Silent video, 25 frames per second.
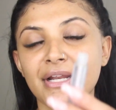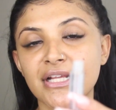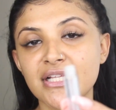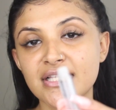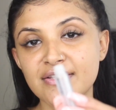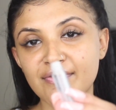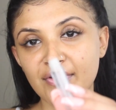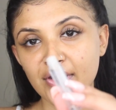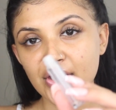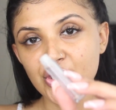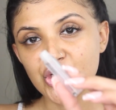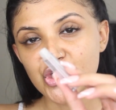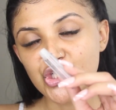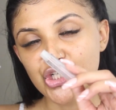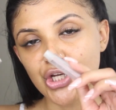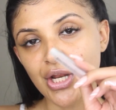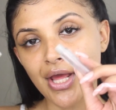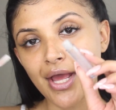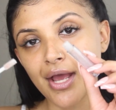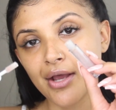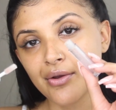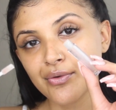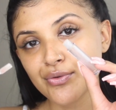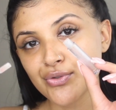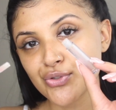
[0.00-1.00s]
it's finished
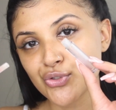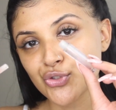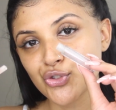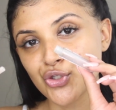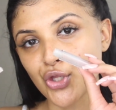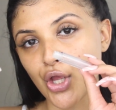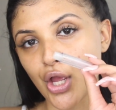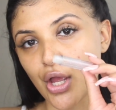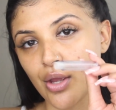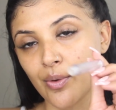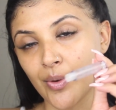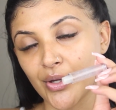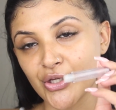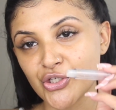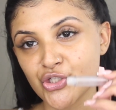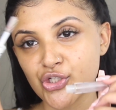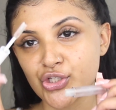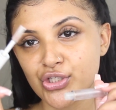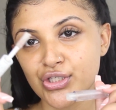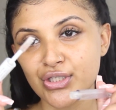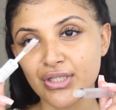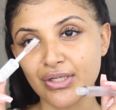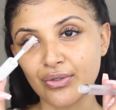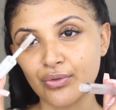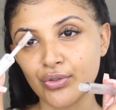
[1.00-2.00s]
now, so I
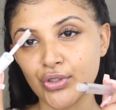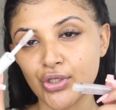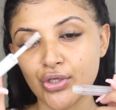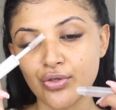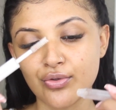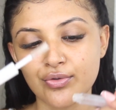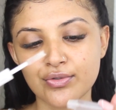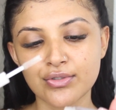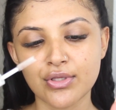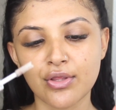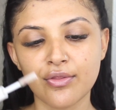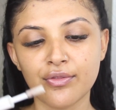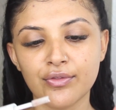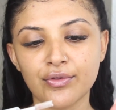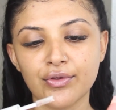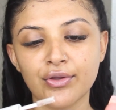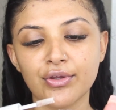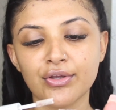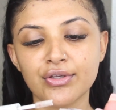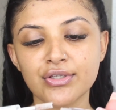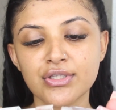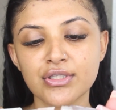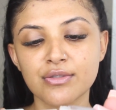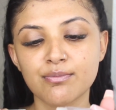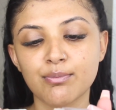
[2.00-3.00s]
just still use the
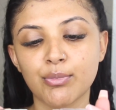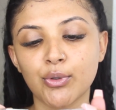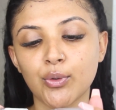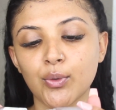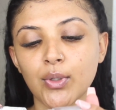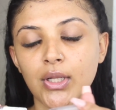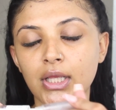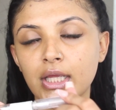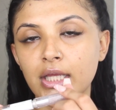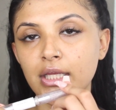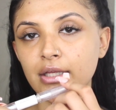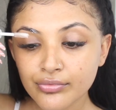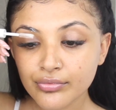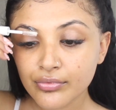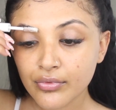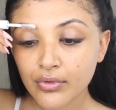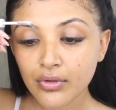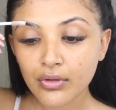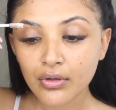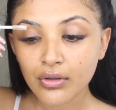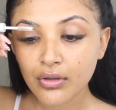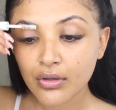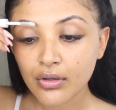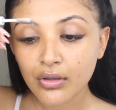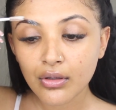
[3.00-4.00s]
spoolie.
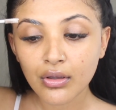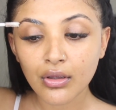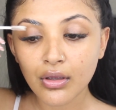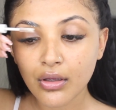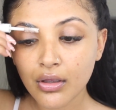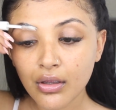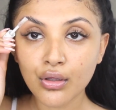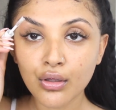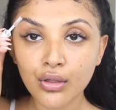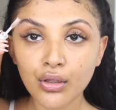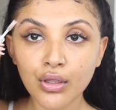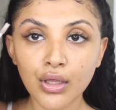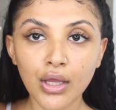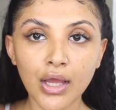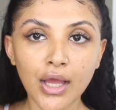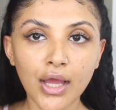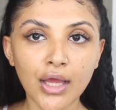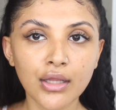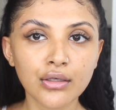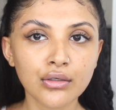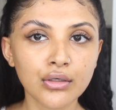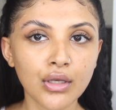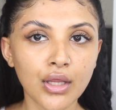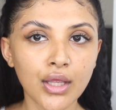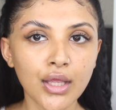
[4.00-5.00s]

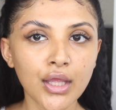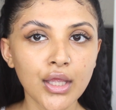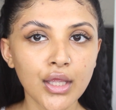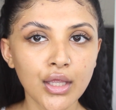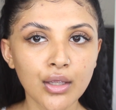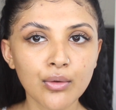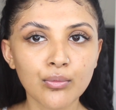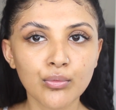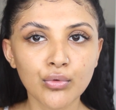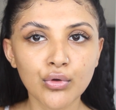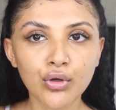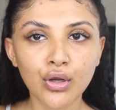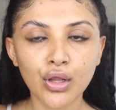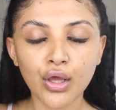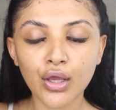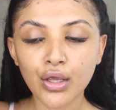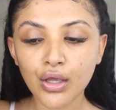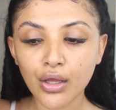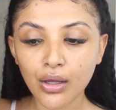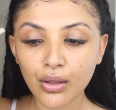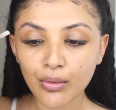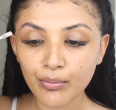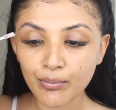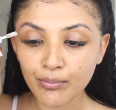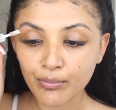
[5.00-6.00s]
And it will look
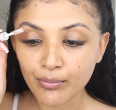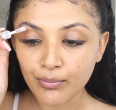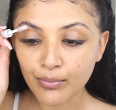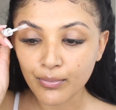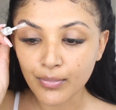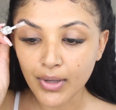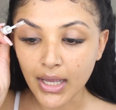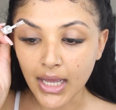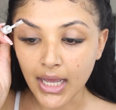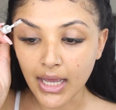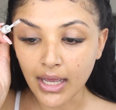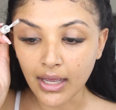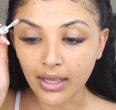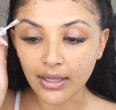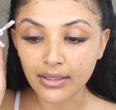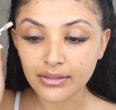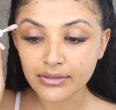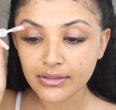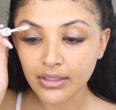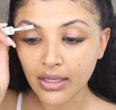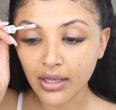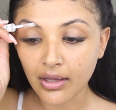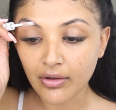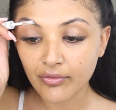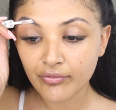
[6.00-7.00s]

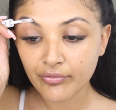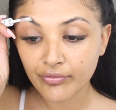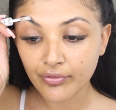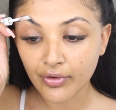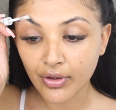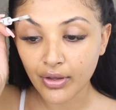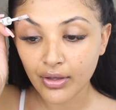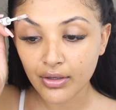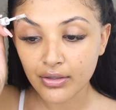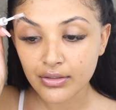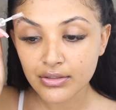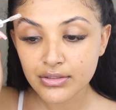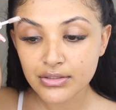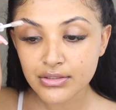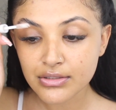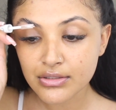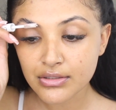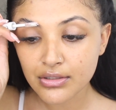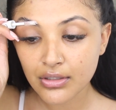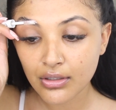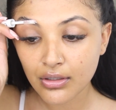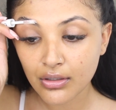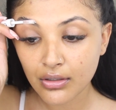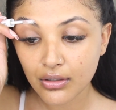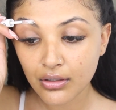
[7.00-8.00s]
mad at first.
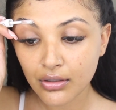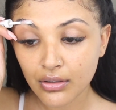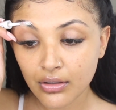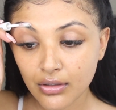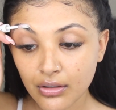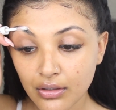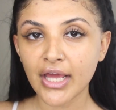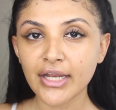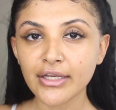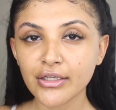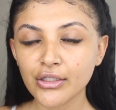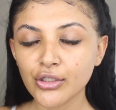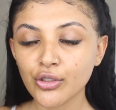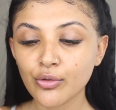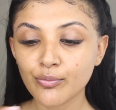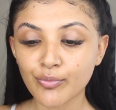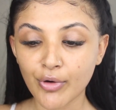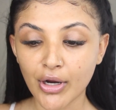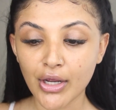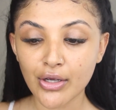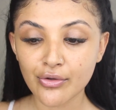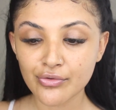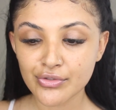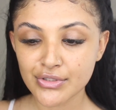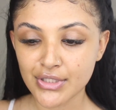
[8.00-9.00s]
Flattening your
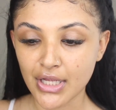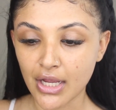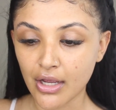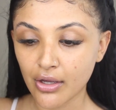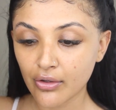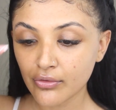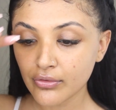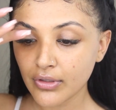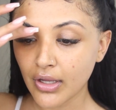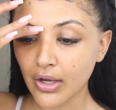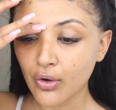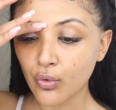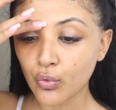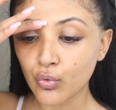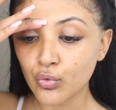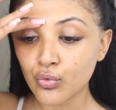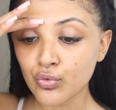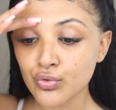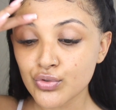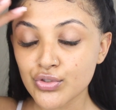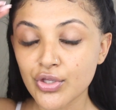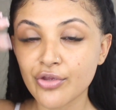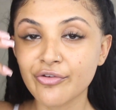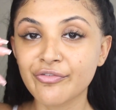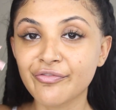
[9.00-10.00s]
brows down
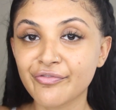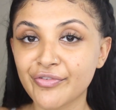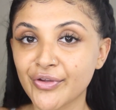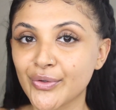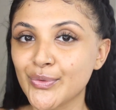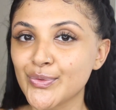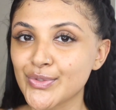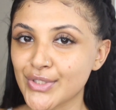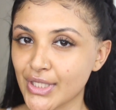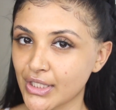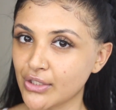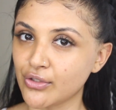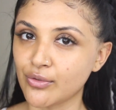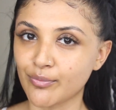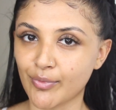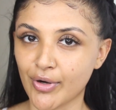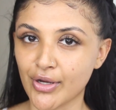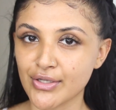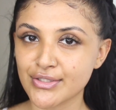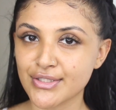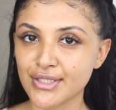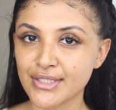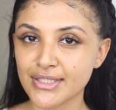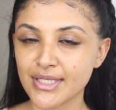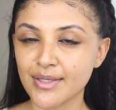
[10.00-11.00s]
also fills in your
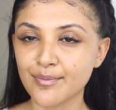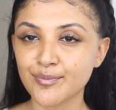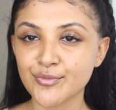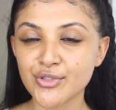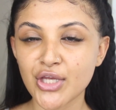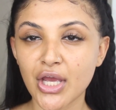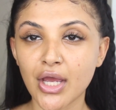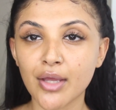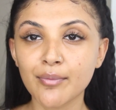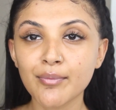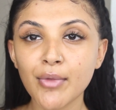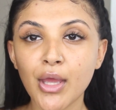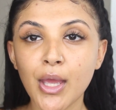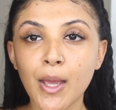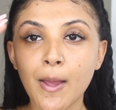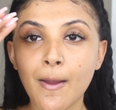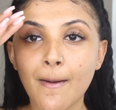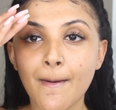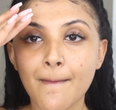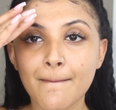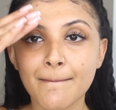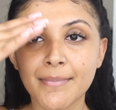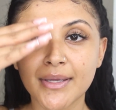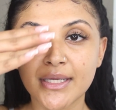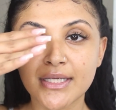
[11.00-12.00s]
brows at the same time,
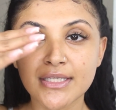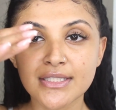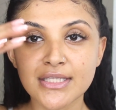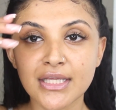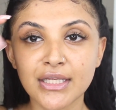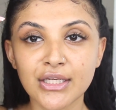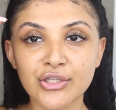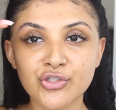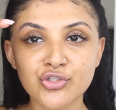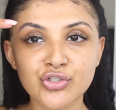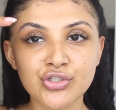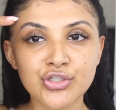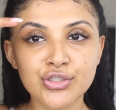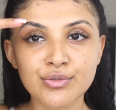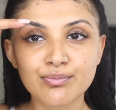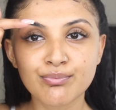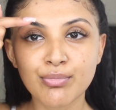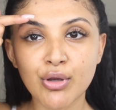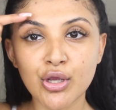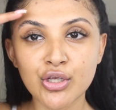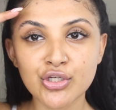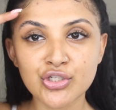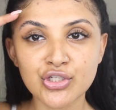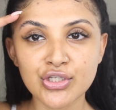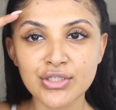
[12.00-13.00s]
because it literally just
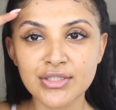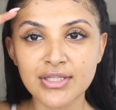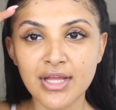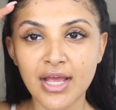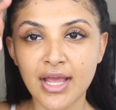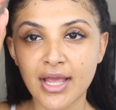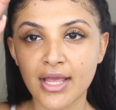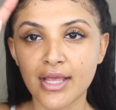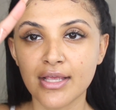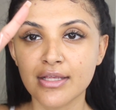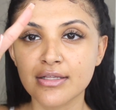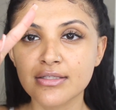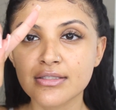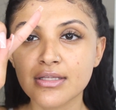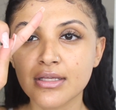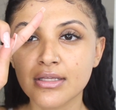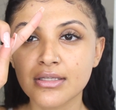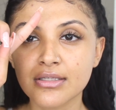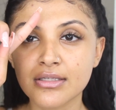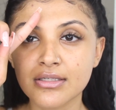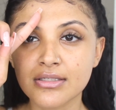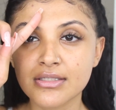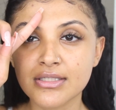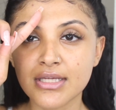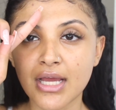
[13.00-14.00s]
pushes the hairs
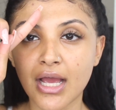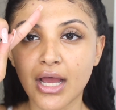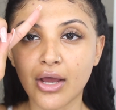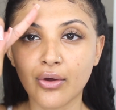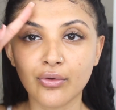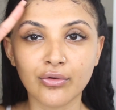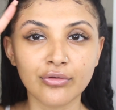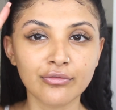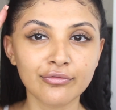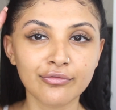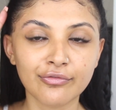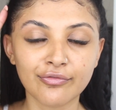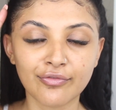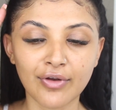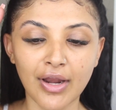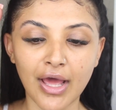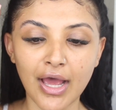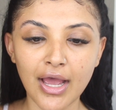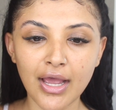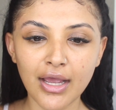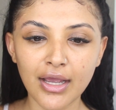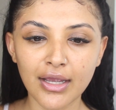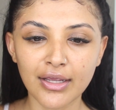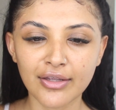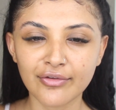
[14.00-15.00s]
down and
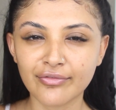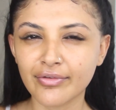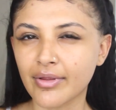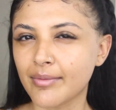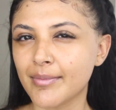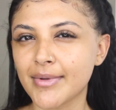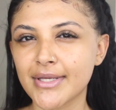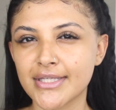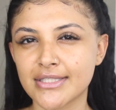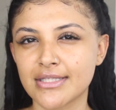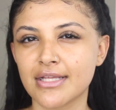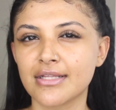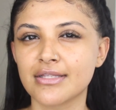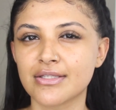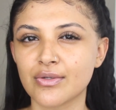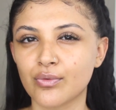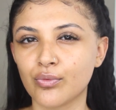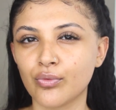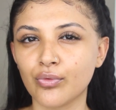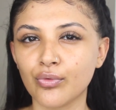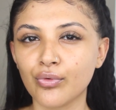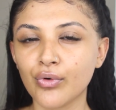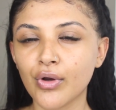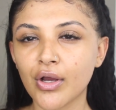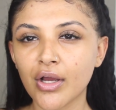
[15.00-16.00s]
flat. If that makes sense, it
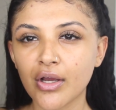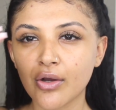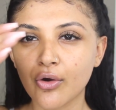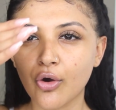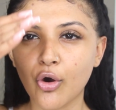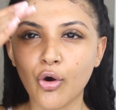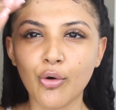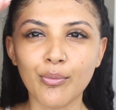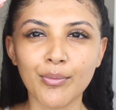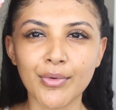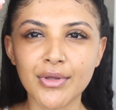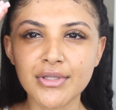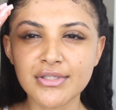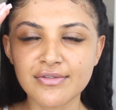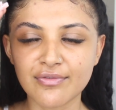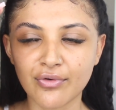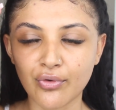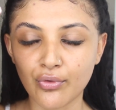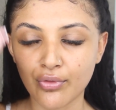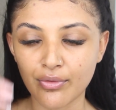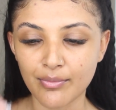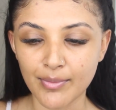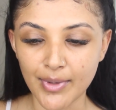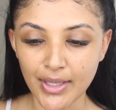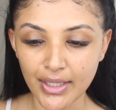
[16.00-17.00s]
will almost fill
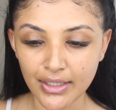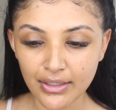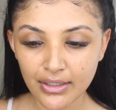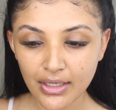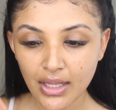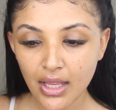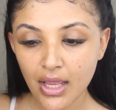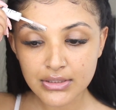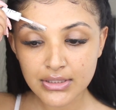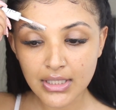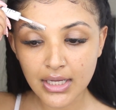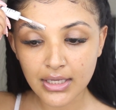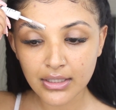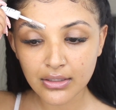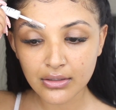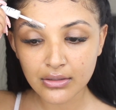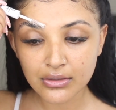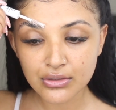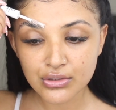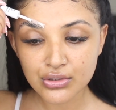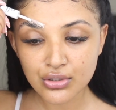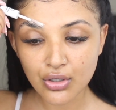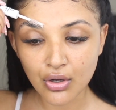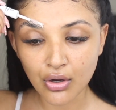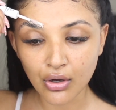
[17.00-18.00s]
them in. Take the
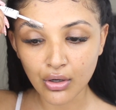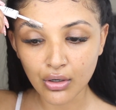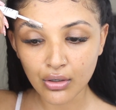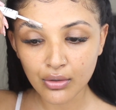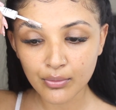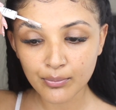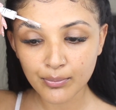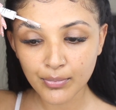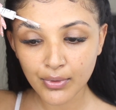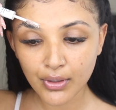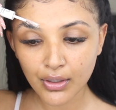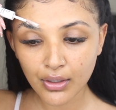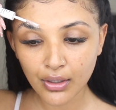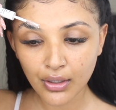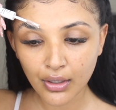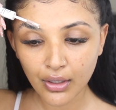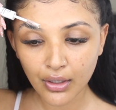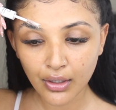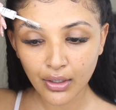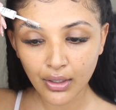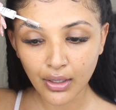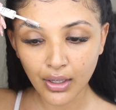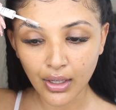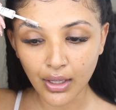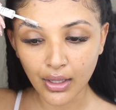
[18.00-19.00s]
top
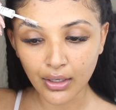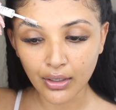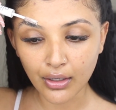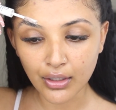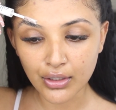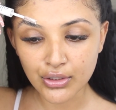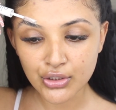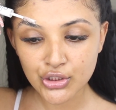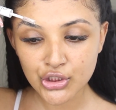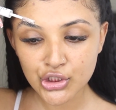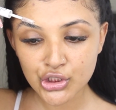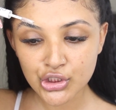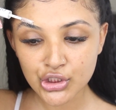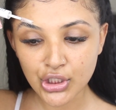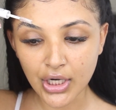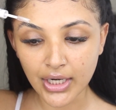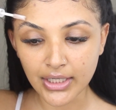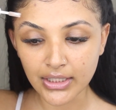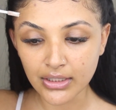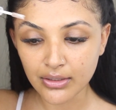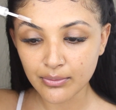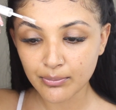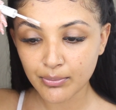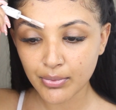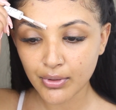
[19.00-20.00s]
and I
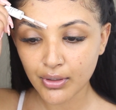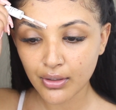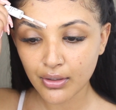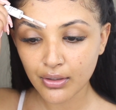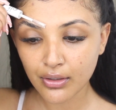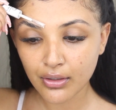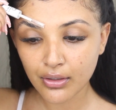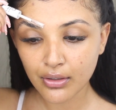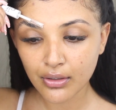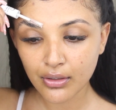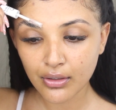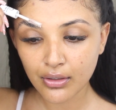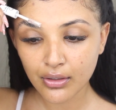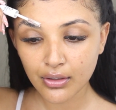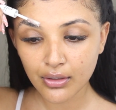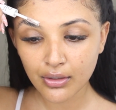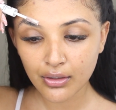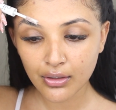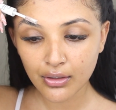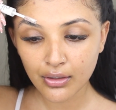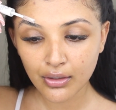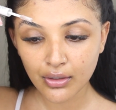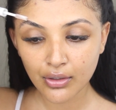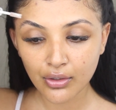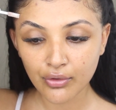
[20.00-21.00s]
shape
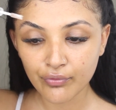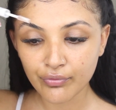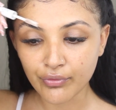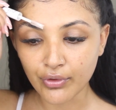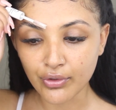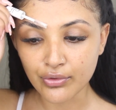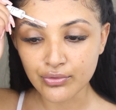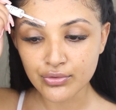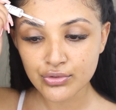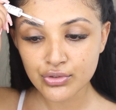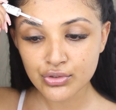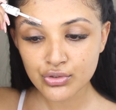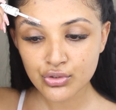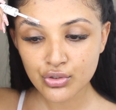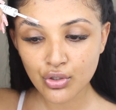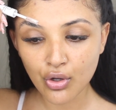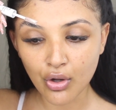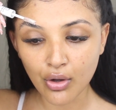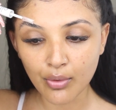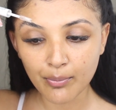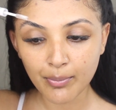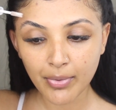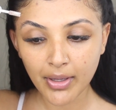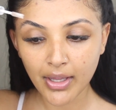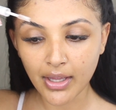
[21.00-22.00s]
those
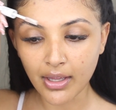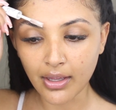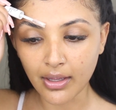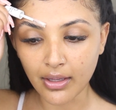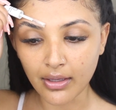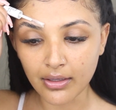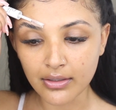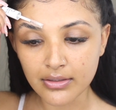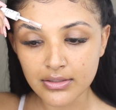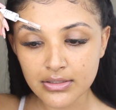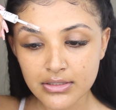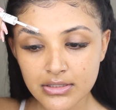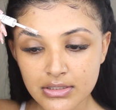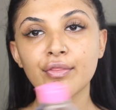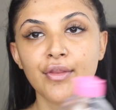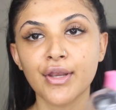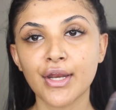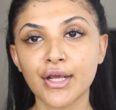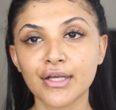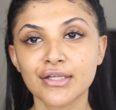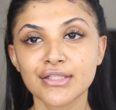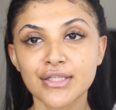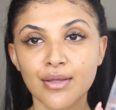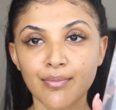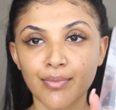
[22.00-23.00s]
top hairs. The
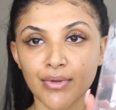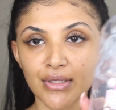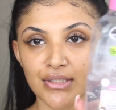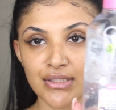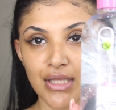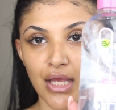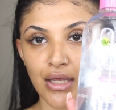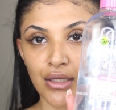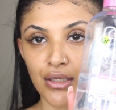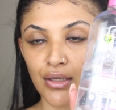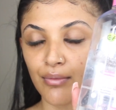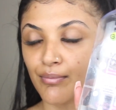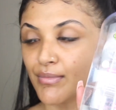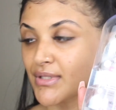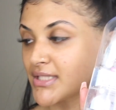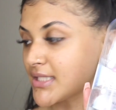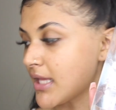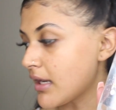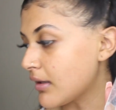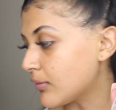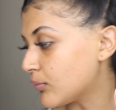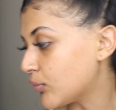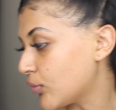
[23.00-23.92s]
next step is taking micellar